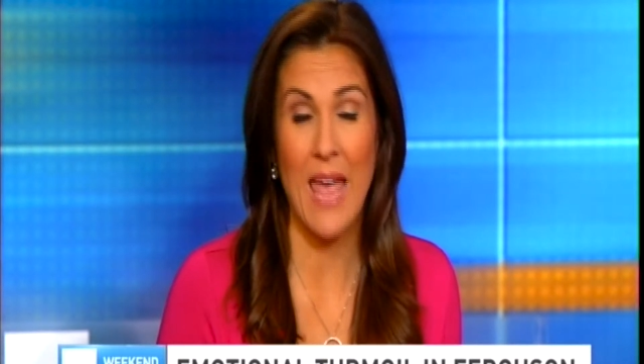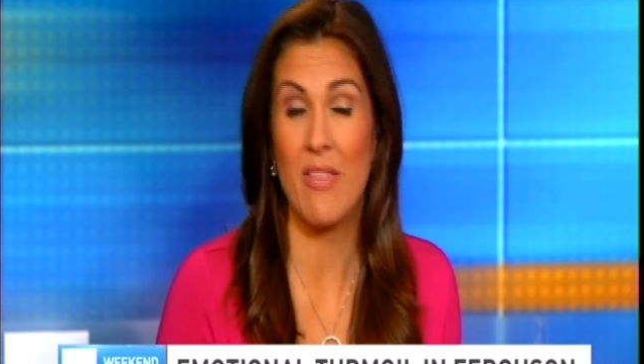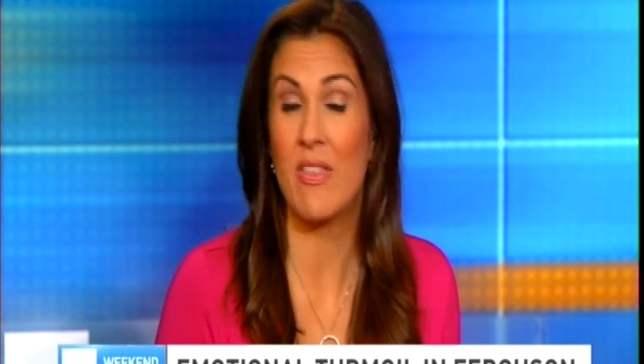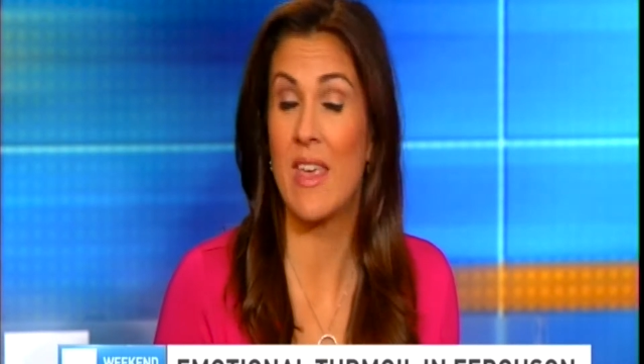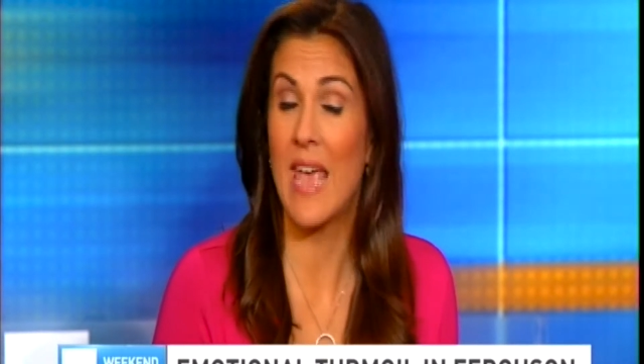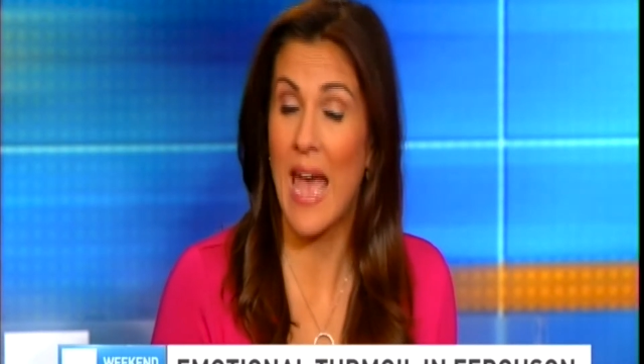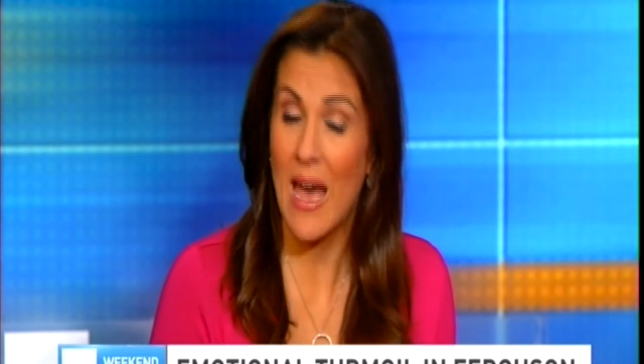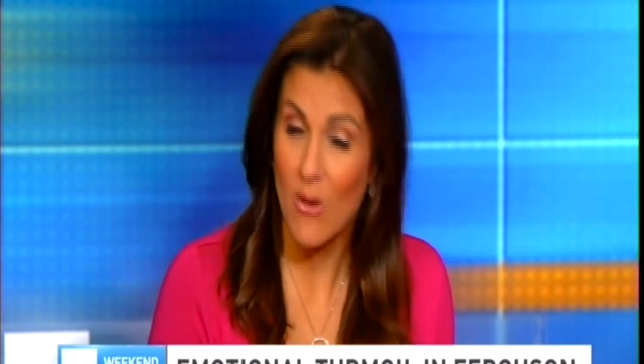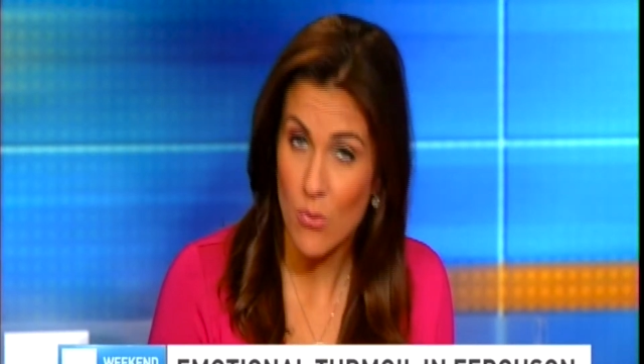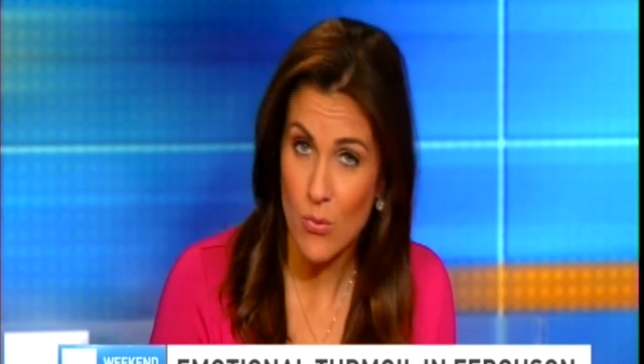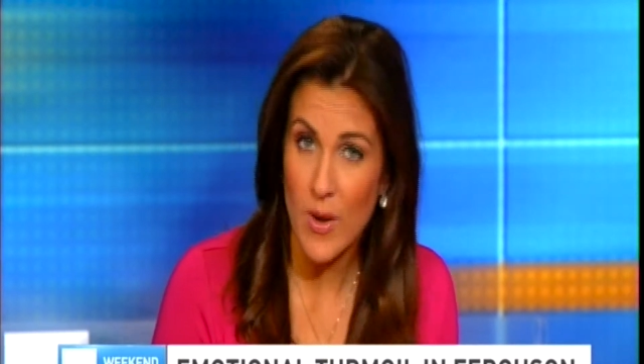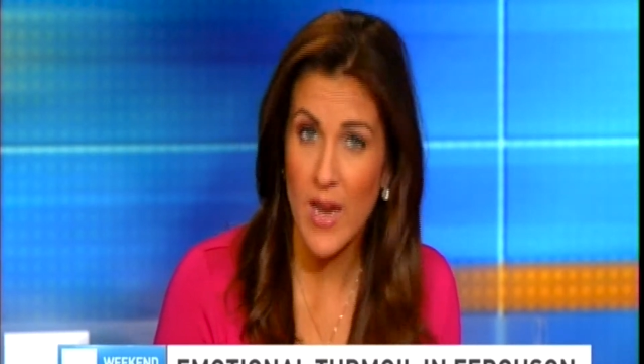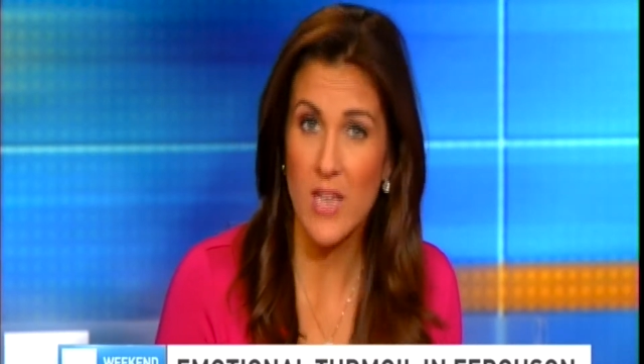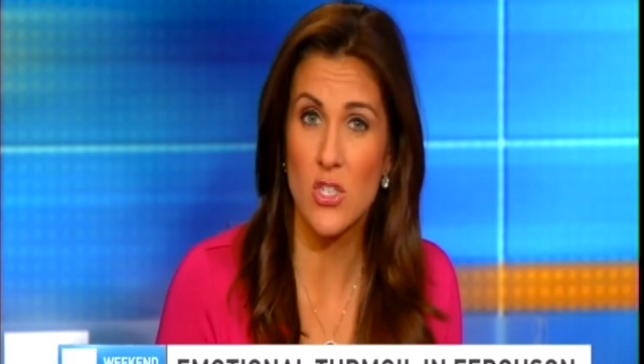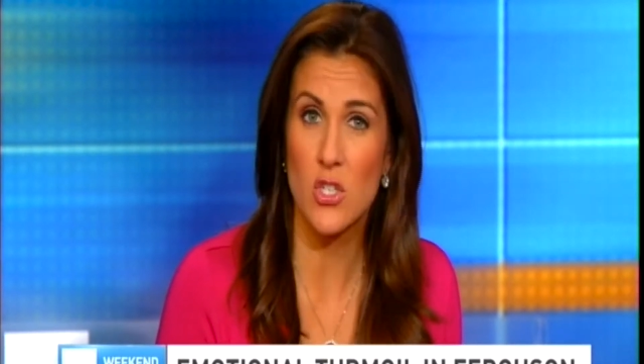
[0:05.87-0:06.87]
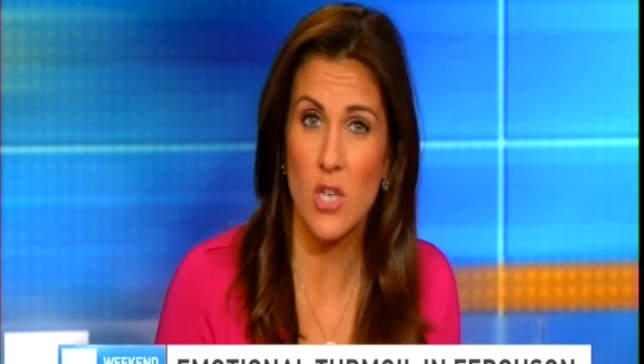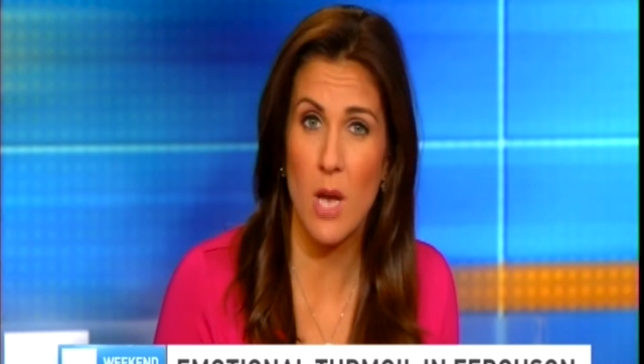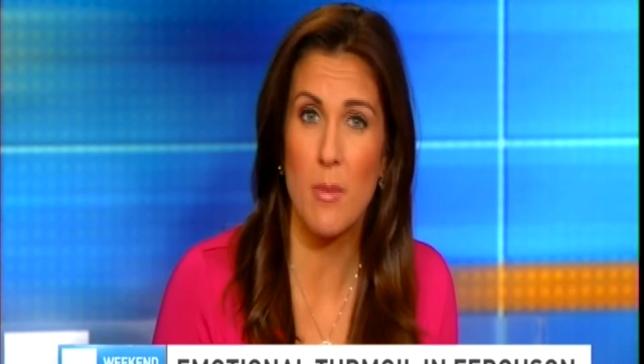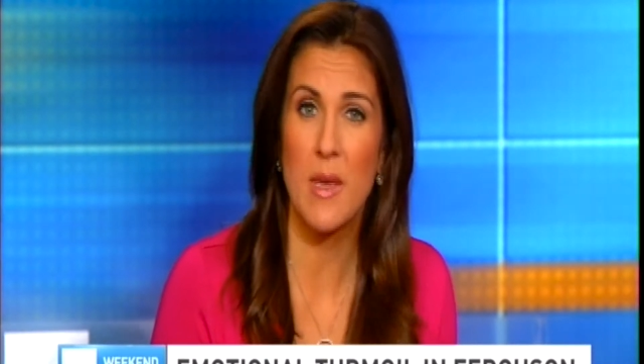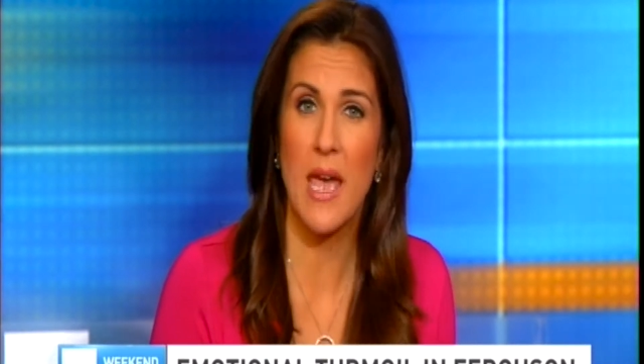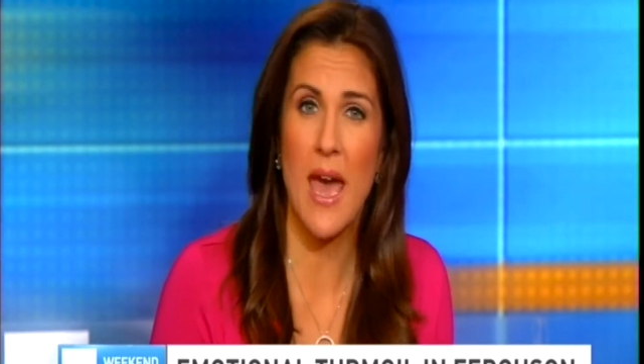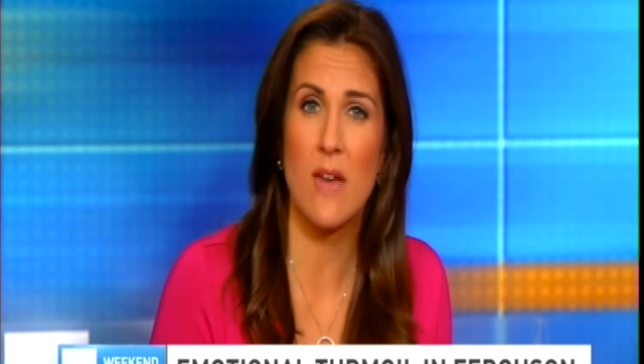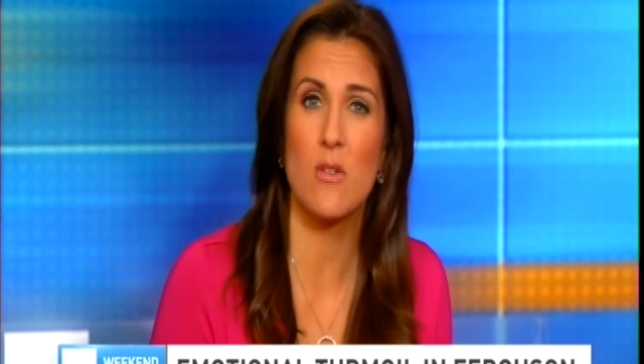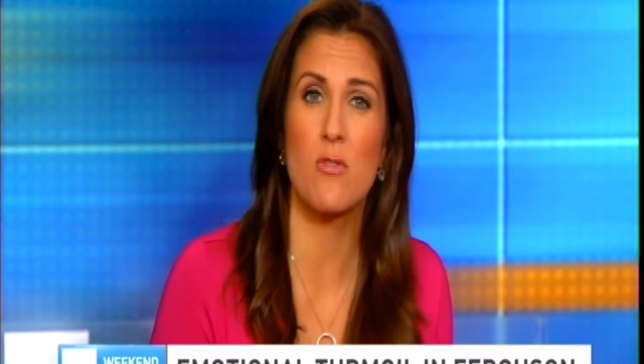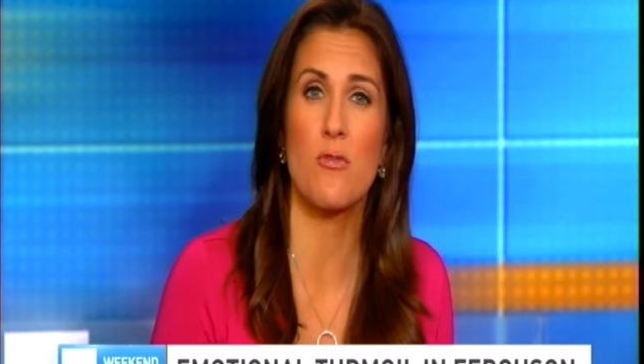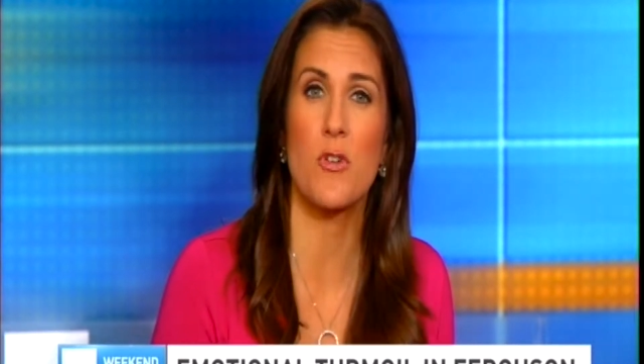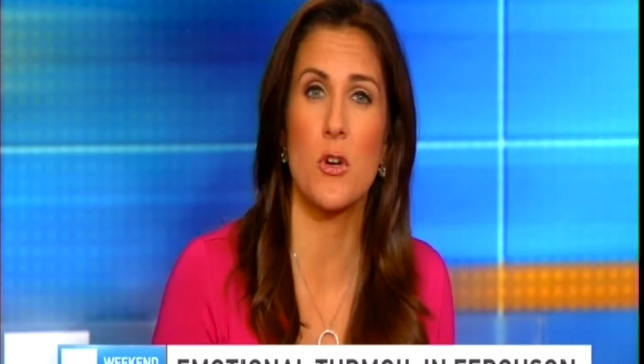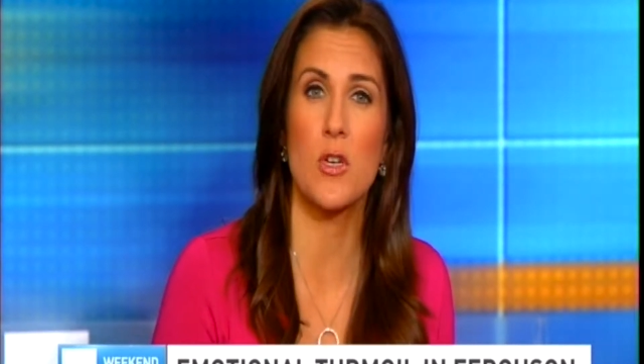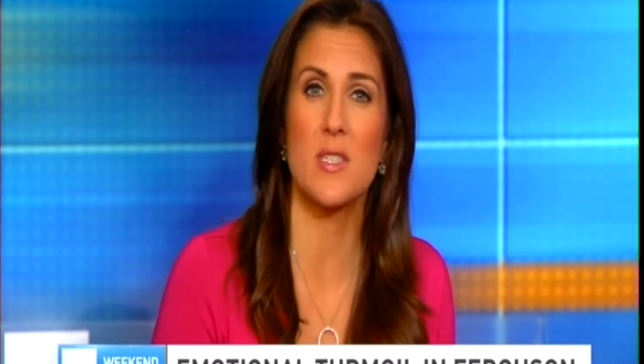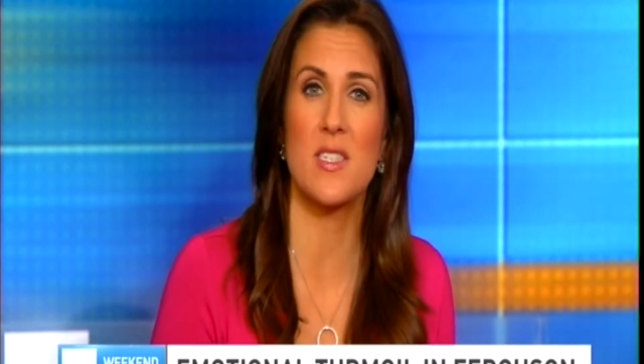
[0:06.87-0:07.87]
and the outrage coming out of
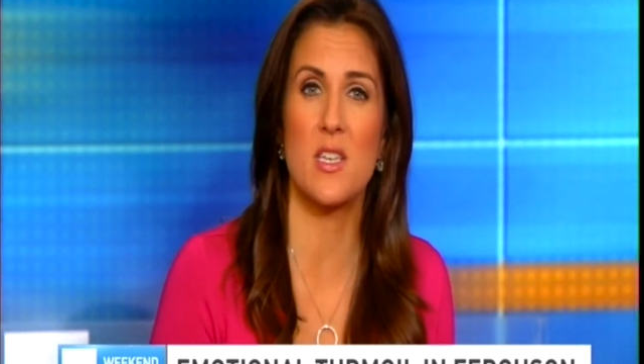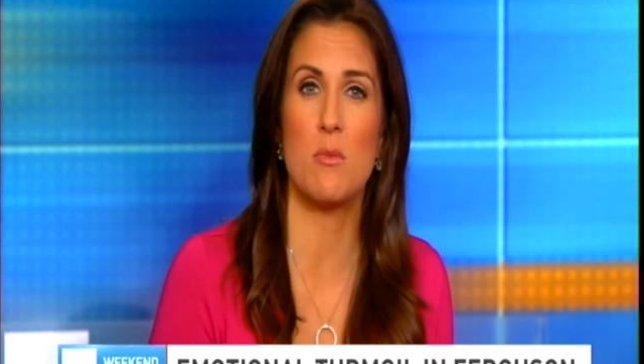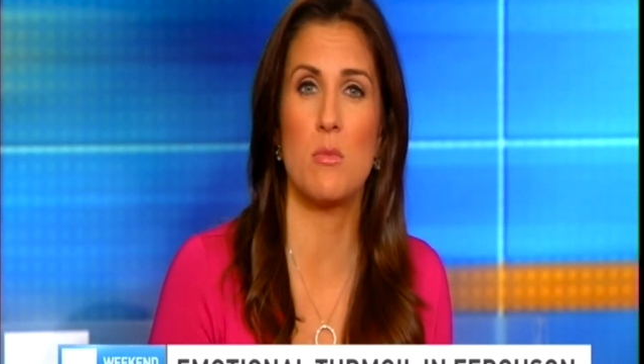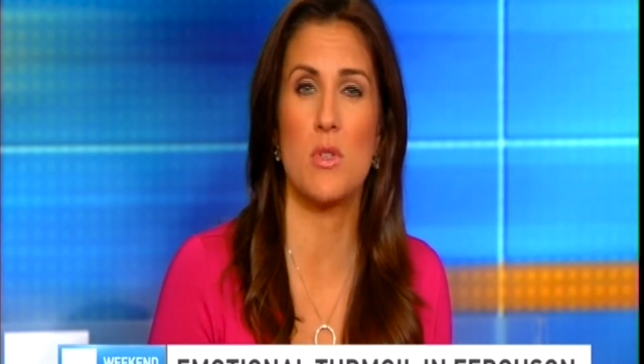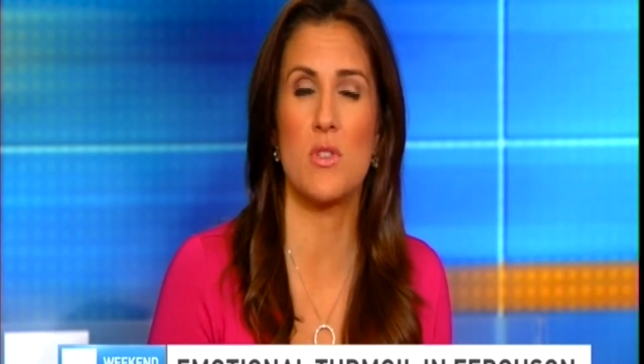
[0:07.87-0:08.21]
Ferguson,